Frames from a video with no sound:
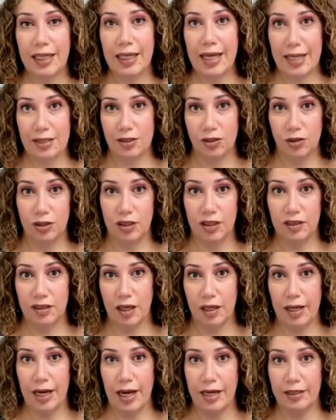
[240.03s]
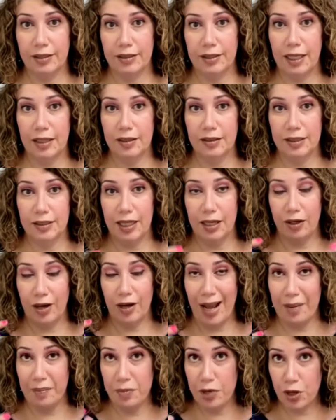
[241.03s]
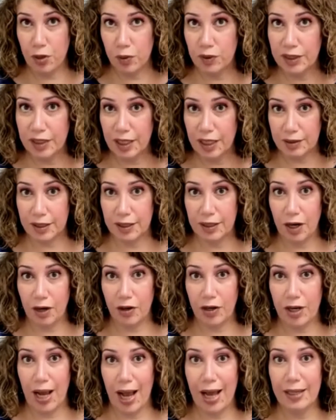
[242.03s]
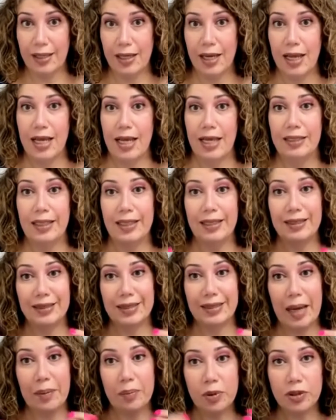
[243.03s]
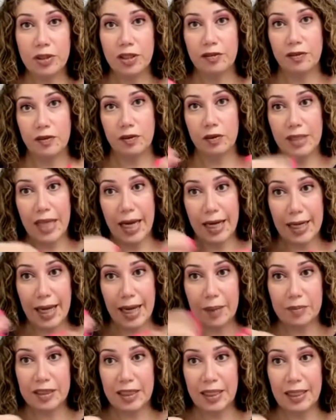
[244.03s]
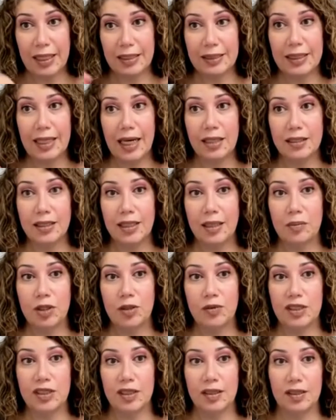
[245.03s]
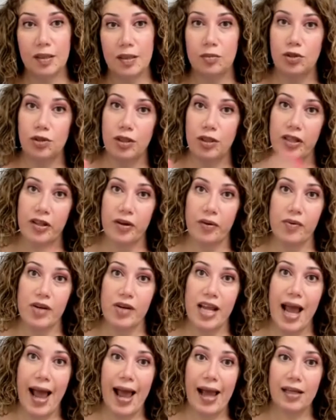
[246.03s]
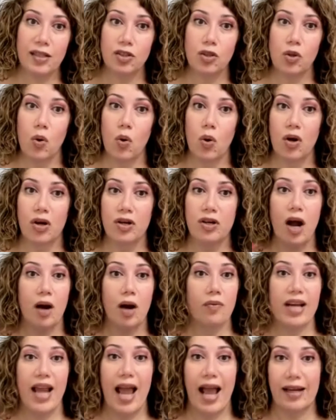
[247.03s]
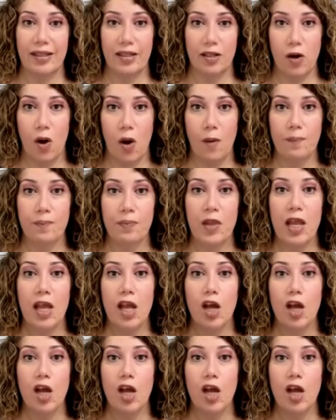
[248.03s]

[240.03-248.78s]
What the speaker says: the gut, so these are kind of cells that are immune cells in our gut, they sample the food that comes in and tell the immune system to either react or not react at all.